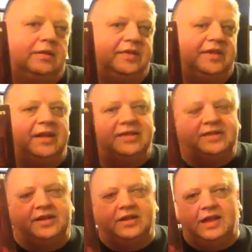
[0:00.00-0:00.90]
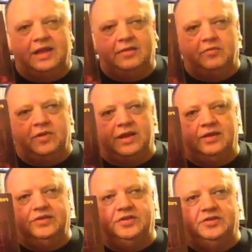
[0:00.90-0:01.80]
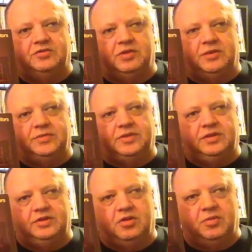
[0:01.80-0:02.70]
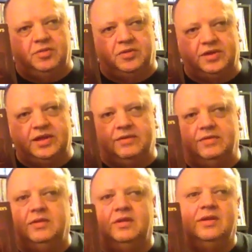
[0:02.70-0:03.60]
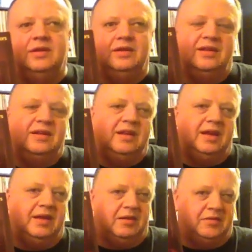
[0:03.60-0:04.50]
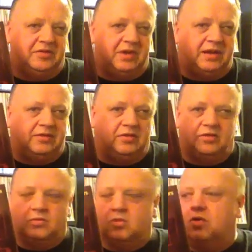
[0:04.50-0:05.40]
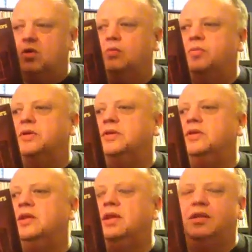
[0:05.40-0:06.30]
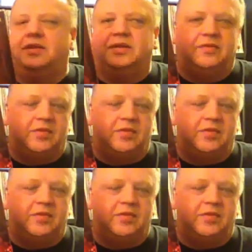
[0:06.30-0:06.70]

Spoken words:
The second single, Head Over Heels, just scraped the top 30. And that was the writing on the wall. But this is a